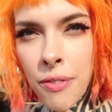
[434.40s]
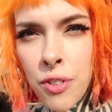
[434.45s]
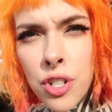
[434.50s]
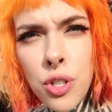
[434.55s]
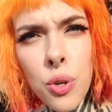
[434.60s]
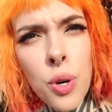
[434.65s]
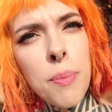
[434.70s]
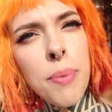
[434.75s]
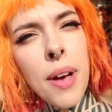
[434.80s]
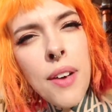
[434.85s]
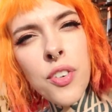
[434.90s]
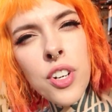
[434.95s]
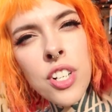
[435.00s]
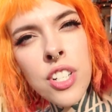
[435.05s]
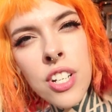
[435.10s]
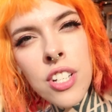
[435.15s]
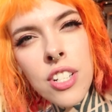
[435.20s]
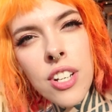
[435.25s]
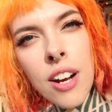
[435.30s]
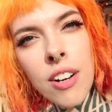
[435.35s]
beverage or a
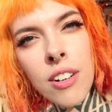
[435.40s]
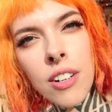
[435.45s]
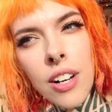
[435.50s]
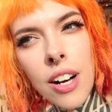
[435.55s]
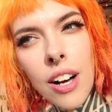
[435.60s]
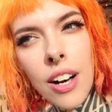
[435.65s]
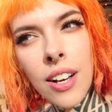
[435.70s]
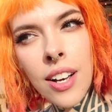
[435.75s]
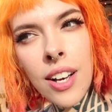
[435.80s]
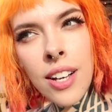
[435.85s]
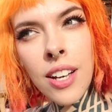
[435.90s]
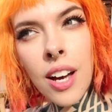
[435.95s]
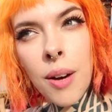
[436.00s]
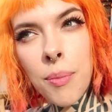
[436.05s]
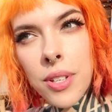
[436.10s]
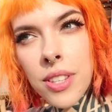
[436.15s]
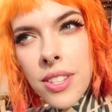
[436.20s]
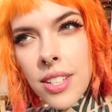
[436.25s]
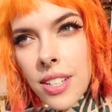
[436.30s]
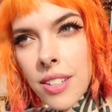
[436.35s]
beverage in general.
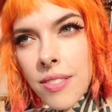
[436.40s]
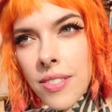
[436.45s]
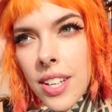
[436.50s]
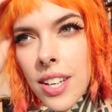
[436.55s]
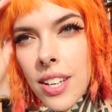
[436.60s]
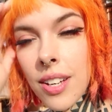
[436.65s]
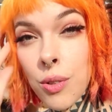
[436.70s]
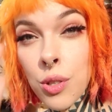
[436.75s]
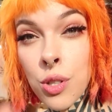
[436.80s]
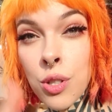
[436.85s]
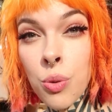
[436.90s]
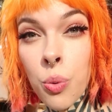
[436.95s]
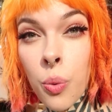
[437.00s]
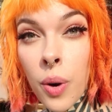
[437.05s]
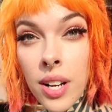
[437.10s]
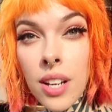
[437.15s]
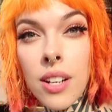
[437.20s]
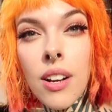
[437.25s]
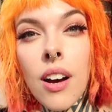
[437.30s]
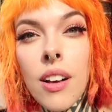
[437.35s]
Come to think of it, it was
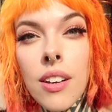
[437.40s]
$20.